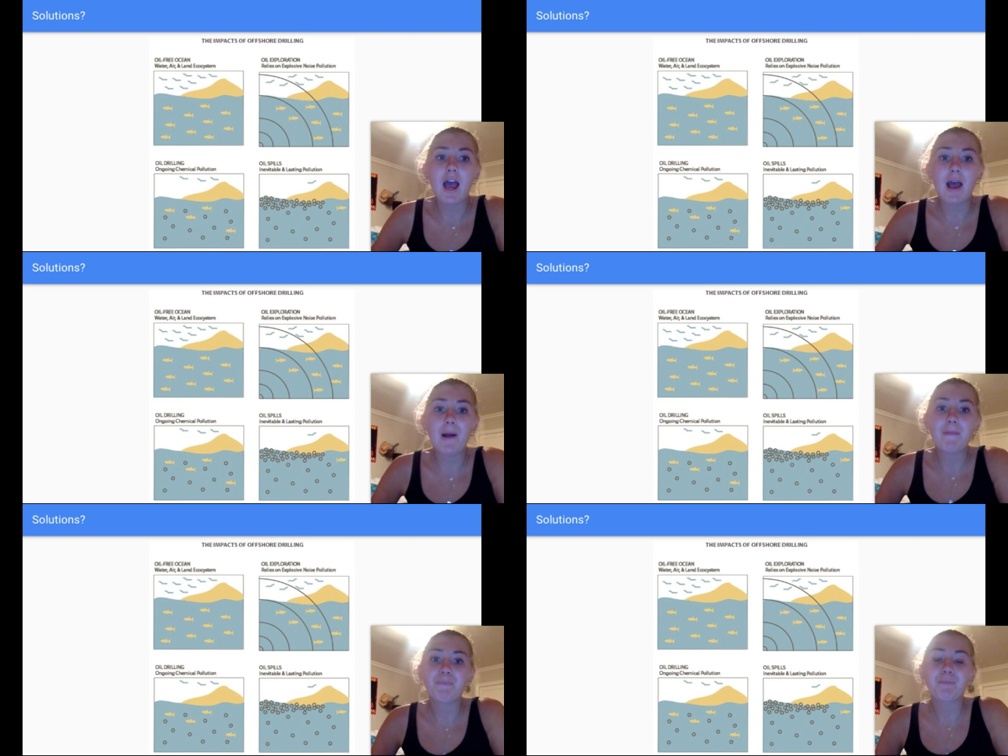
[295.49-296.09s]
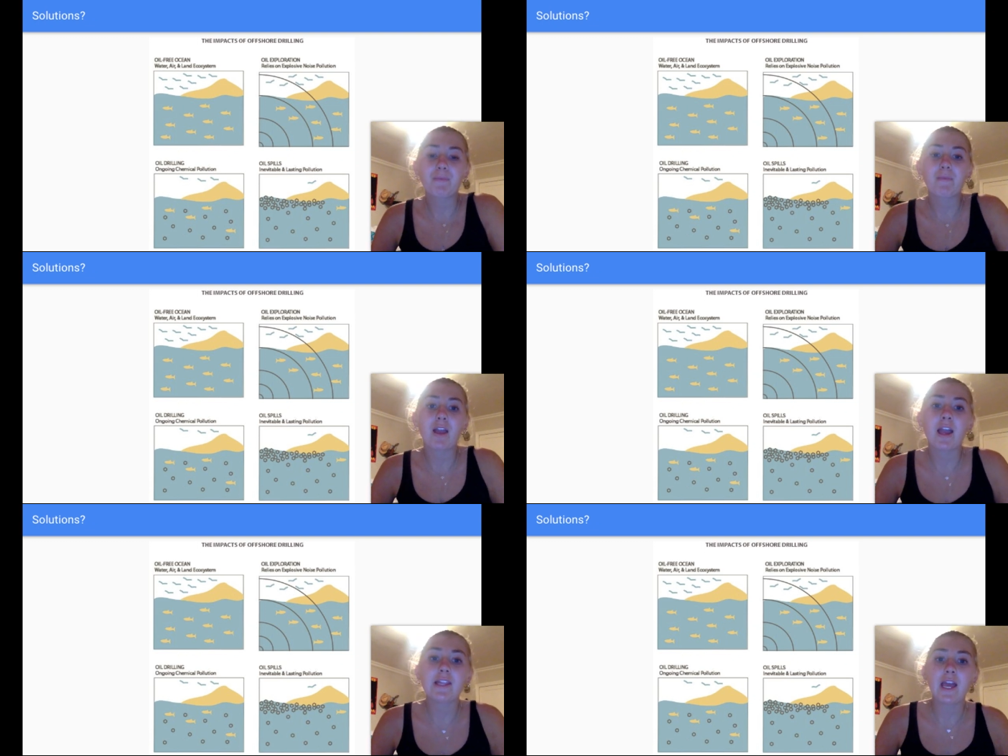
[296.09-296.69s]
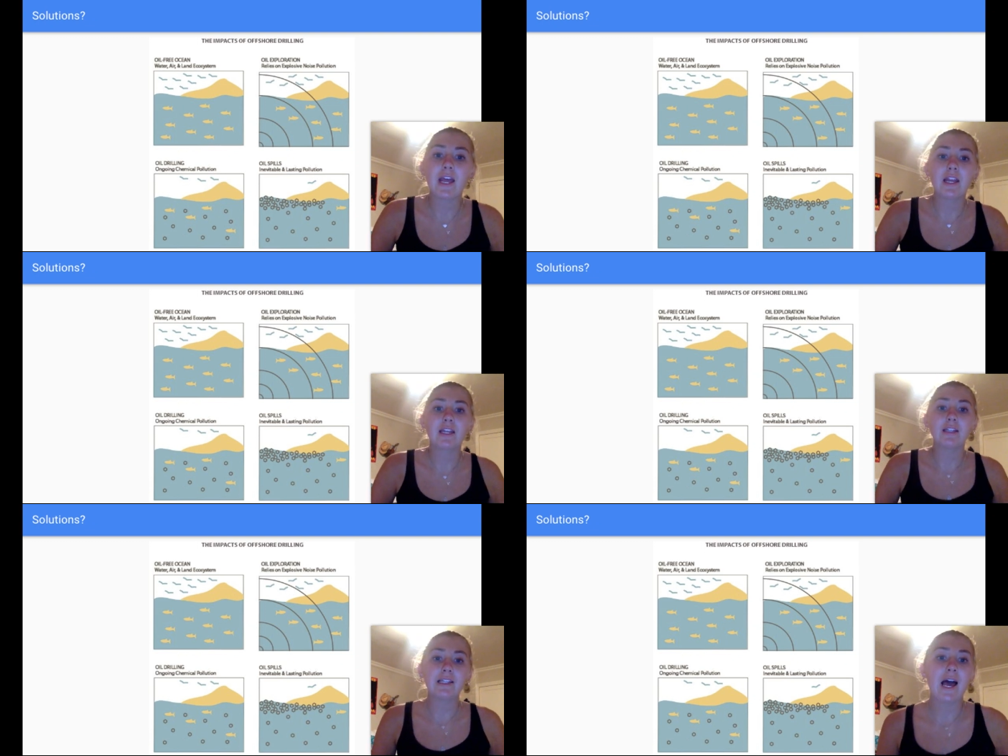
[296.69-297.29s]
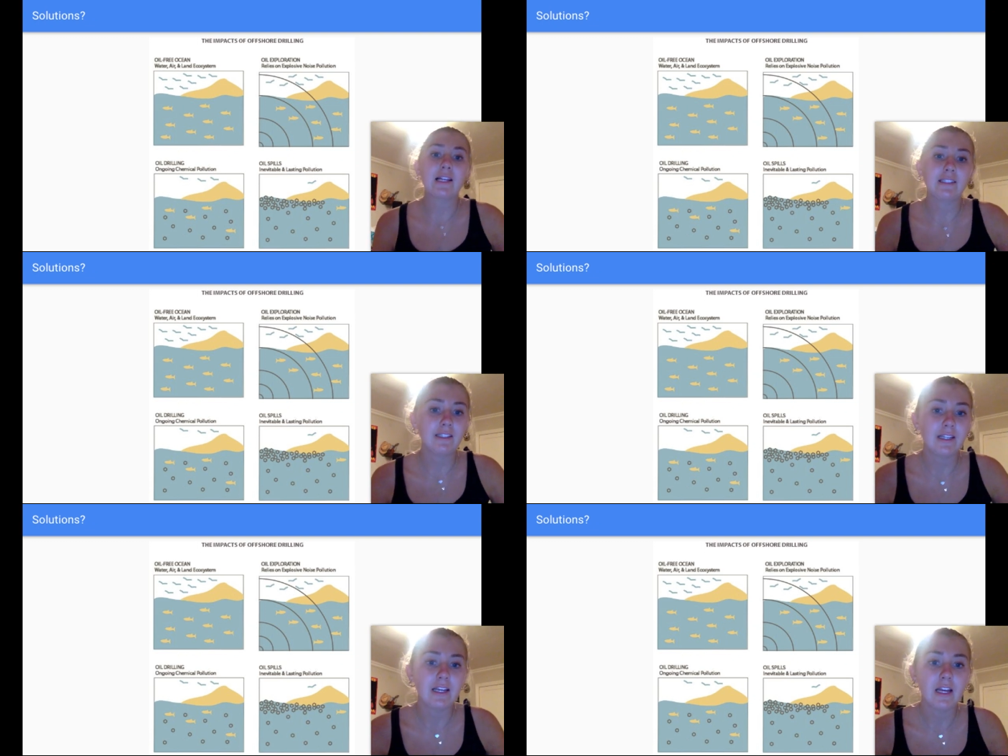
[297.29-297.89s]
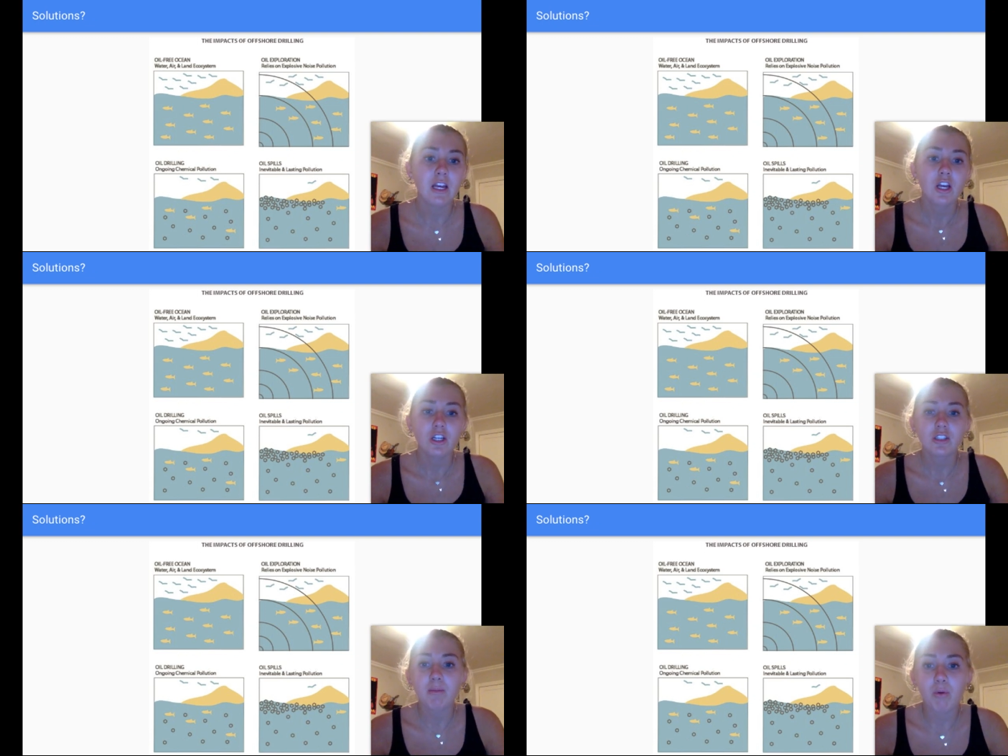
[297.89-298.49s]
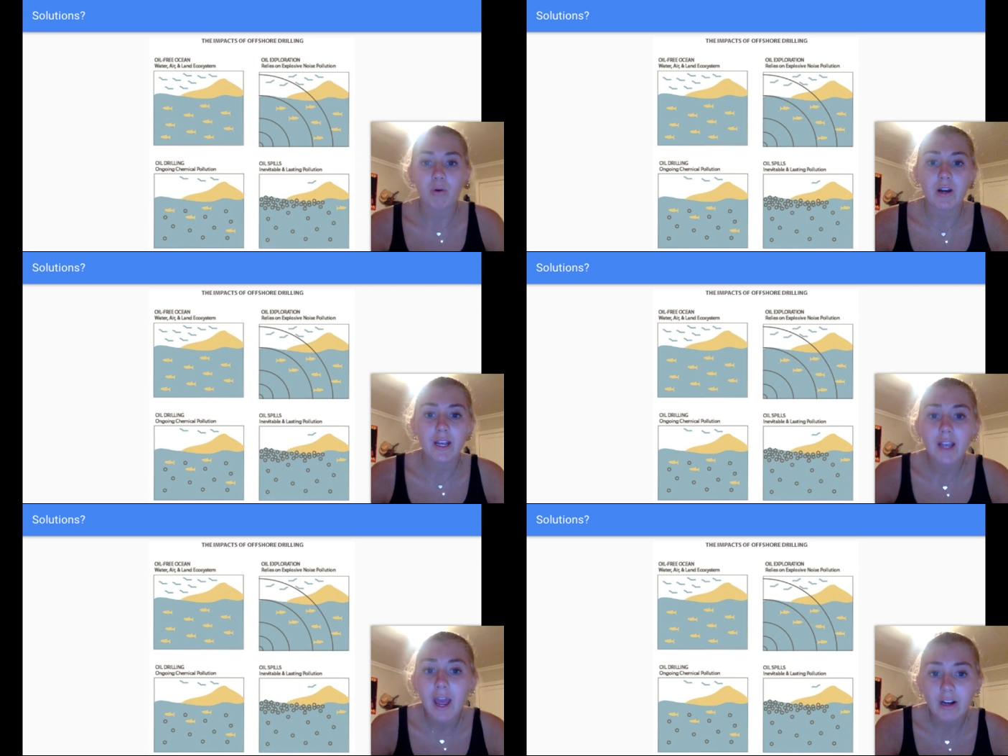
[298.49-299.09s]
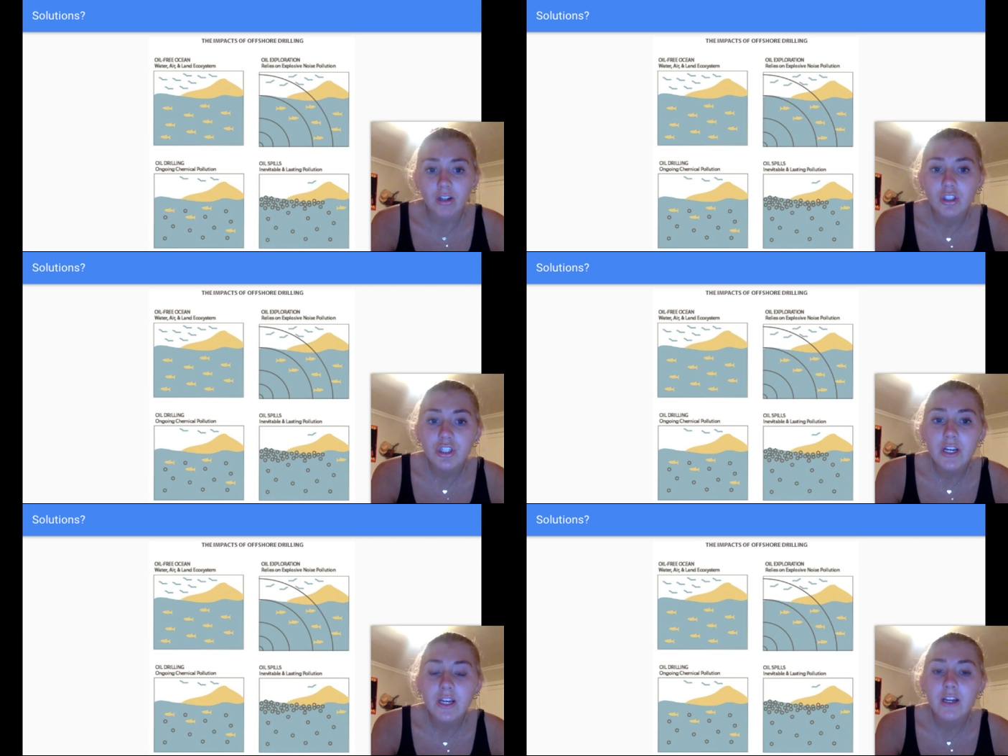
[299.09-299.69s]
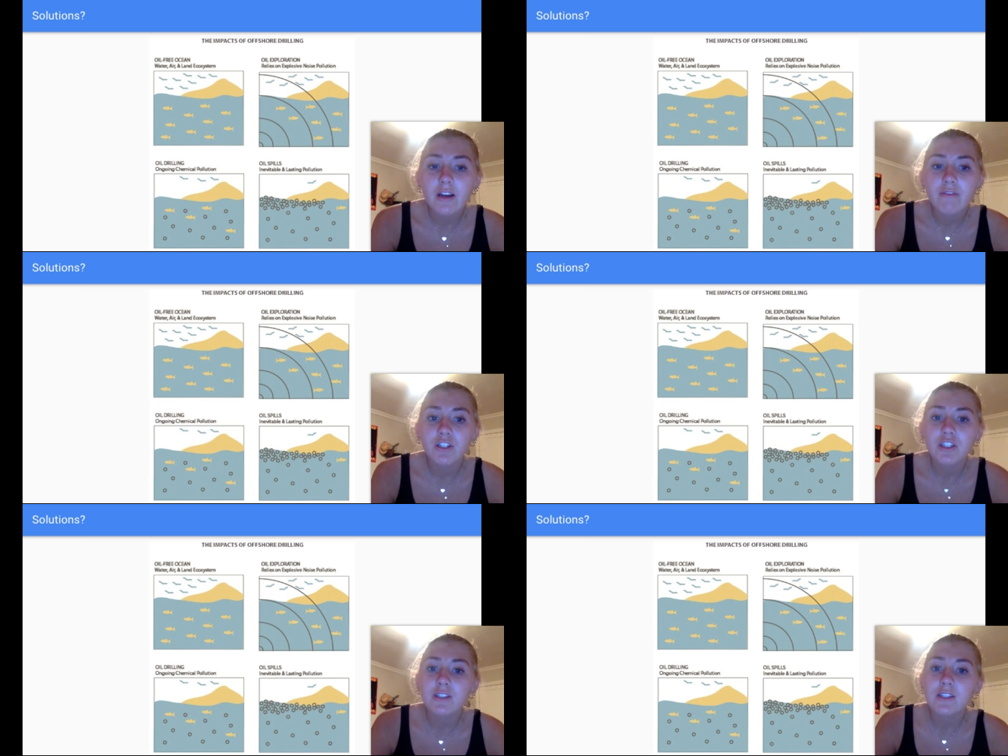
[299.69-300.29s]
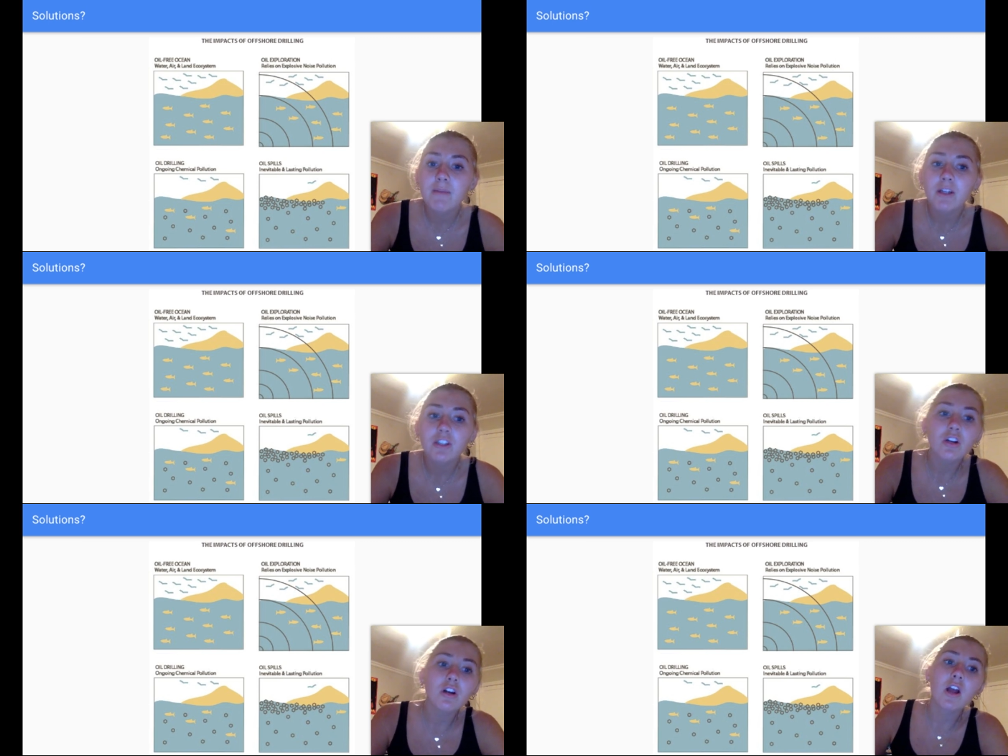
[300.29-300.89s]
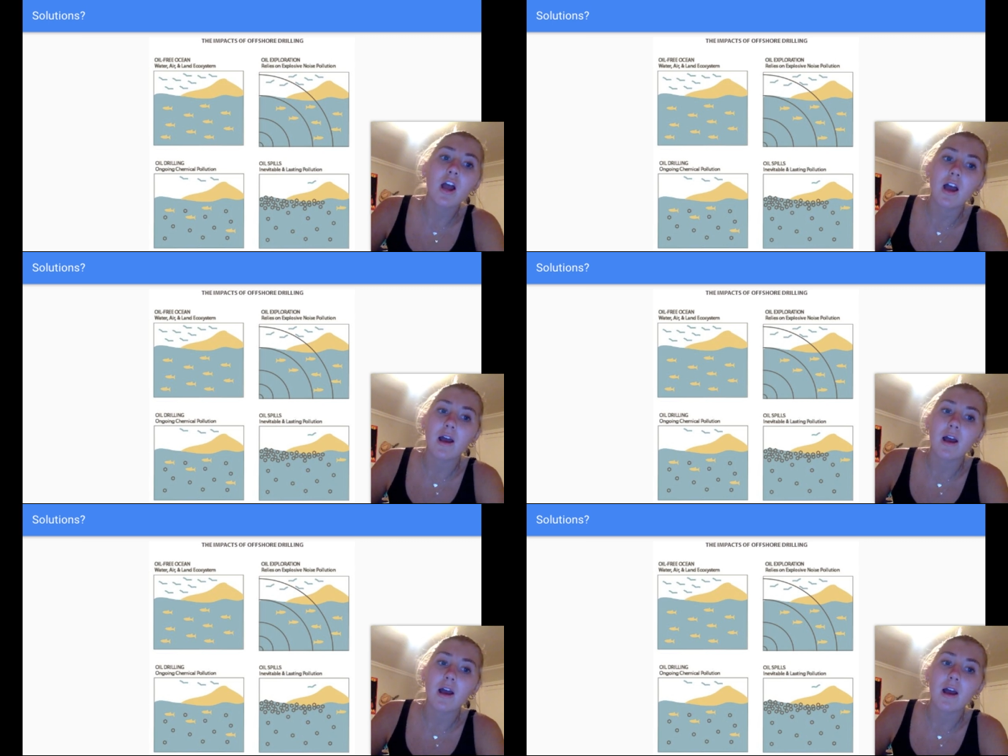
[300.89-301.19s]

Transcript: um, And then lastly, supporting energy efficiency measure.